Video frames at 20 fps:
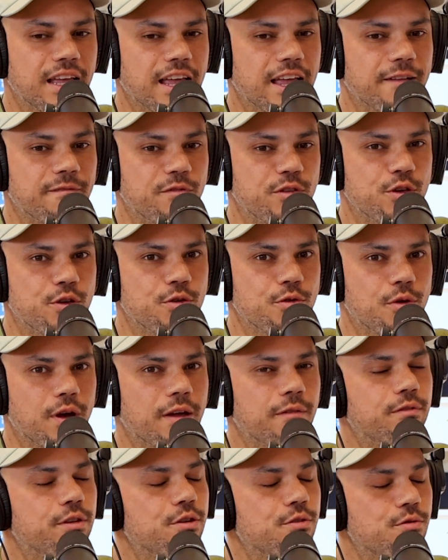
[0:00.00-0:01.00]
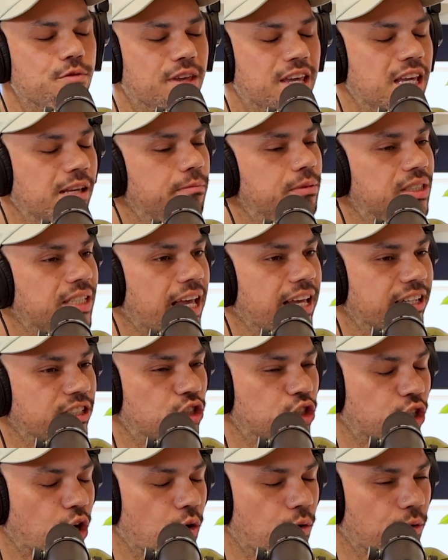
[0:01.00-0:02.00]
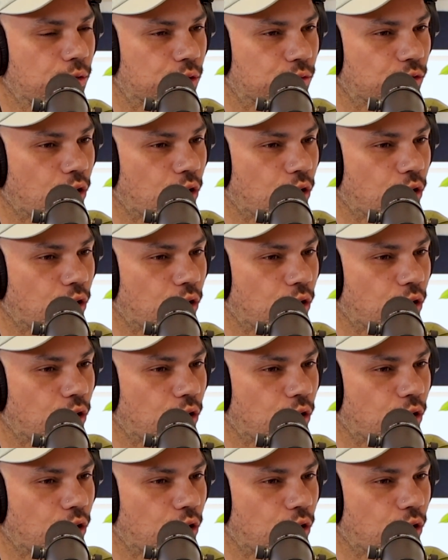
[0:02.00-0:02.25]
if you keep saying a joke the